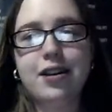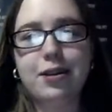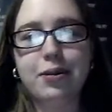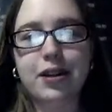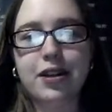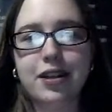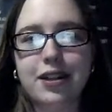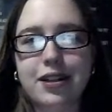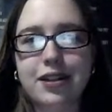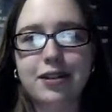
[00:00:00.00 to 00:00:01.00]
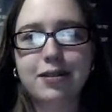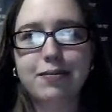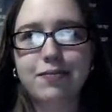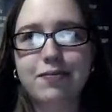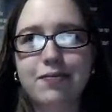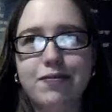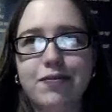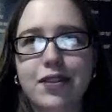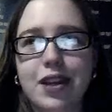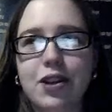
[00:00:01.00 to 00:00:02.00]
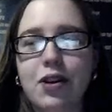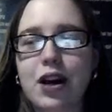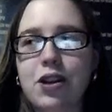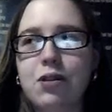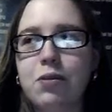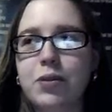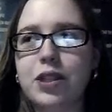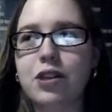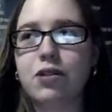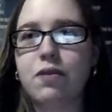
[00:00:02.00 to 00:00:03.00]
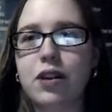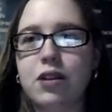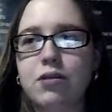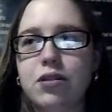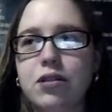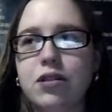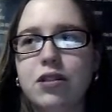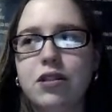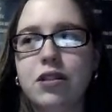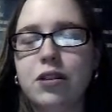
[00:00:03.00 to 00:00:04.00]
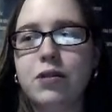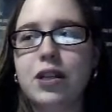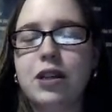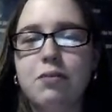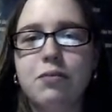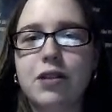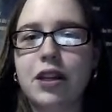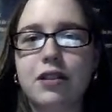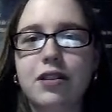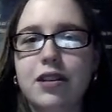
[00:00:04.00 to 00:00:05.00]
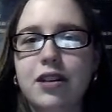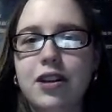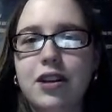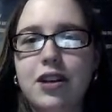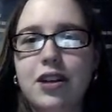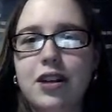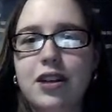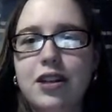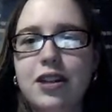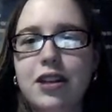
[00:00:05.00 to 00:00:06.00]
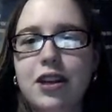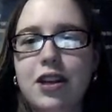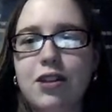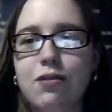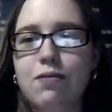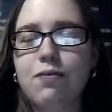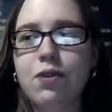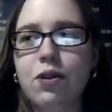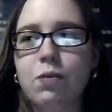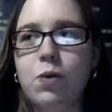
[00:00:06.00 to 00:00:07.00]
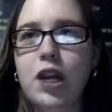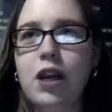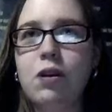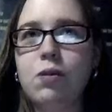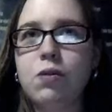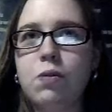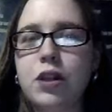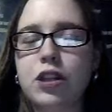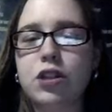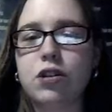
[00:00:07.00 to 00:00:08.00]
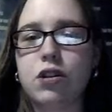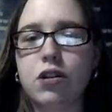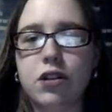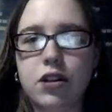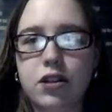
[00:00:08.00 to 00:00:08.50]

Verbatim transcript: Anyway, I don't know, how do you always end your videos? You always end on, like, either very witty or with a song.